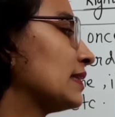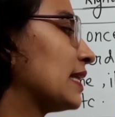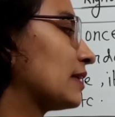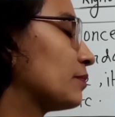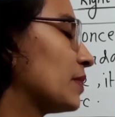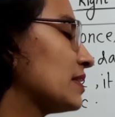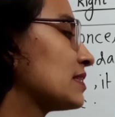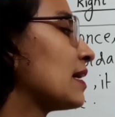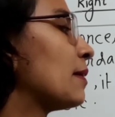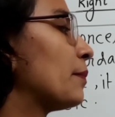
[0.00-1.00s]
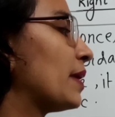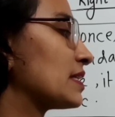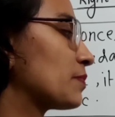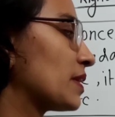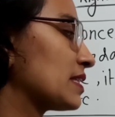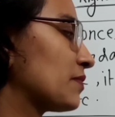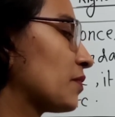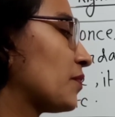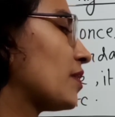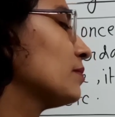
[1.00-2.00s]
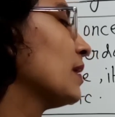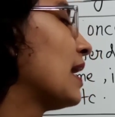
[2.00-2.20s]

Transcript: that means past participle form,